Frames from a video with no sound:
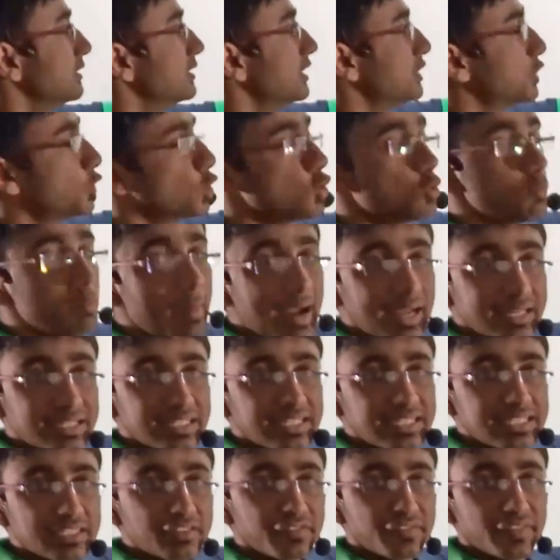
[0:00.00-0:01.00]
the two
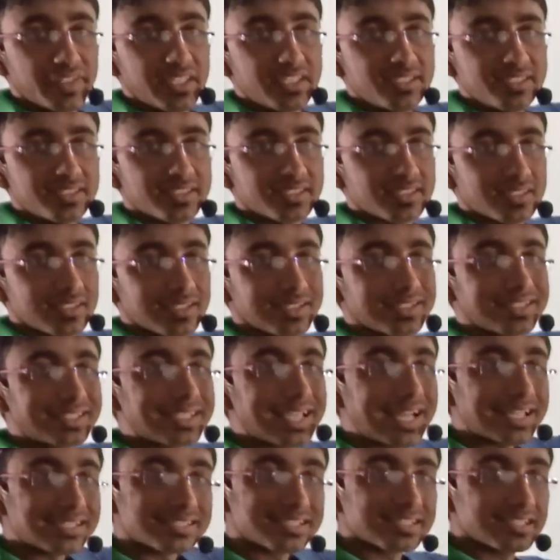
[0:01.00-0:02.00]
magnetic fields
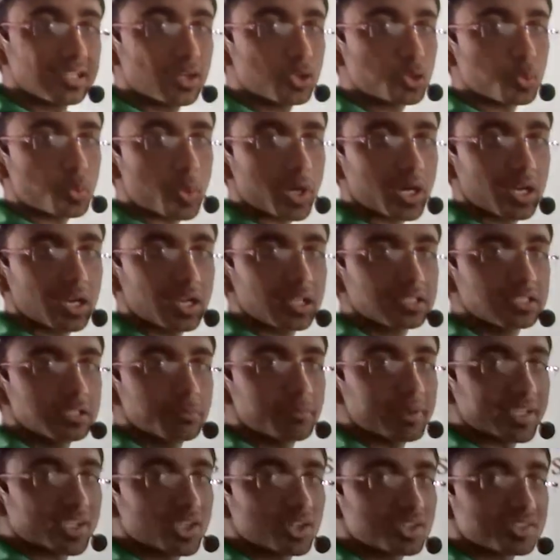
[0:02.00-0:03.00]
cancel out one
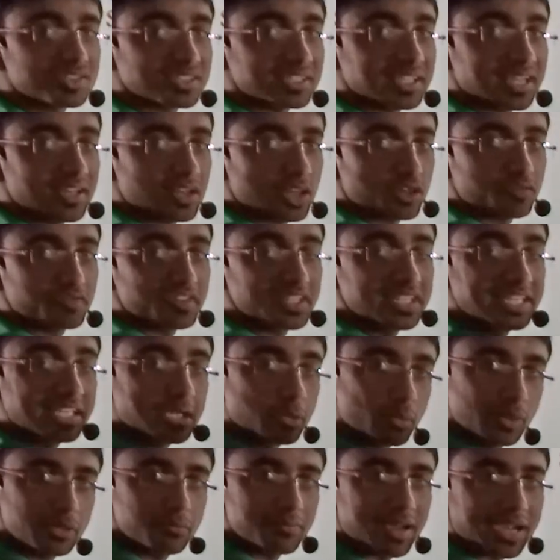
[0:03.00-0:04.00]
another because they are of
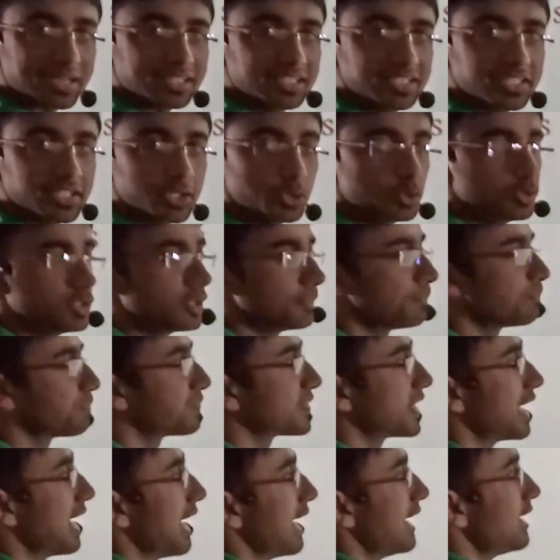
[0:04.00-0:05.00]
equal magnitude
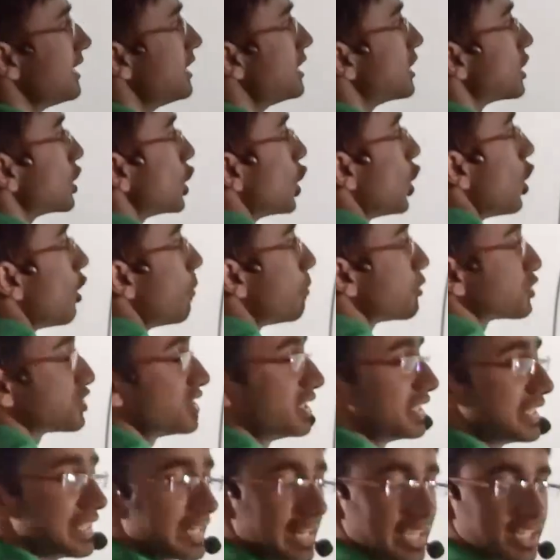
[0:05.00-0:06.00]
and
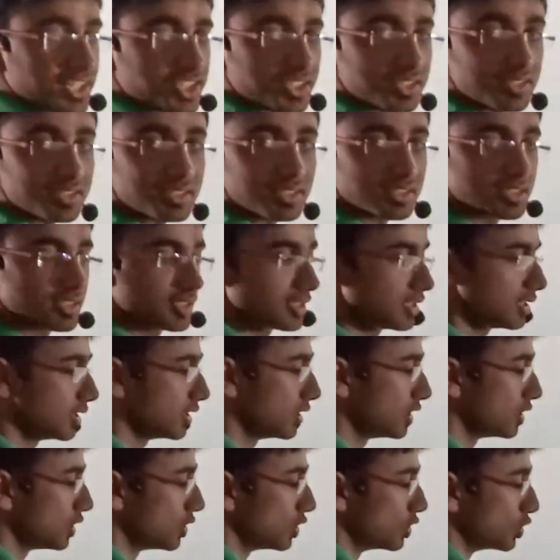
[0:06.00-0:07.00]
opposite directions.
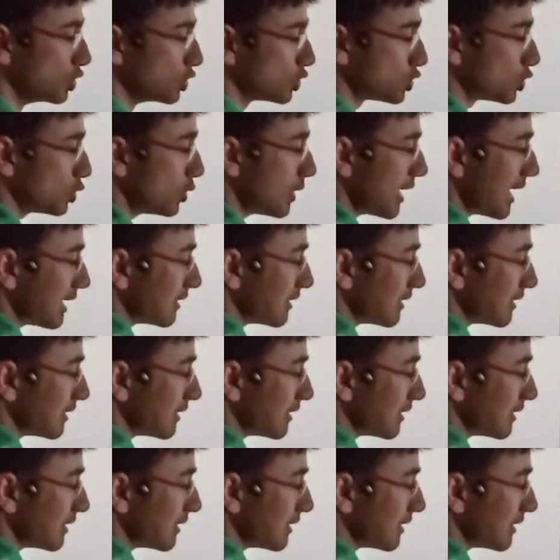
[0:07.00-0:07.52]
So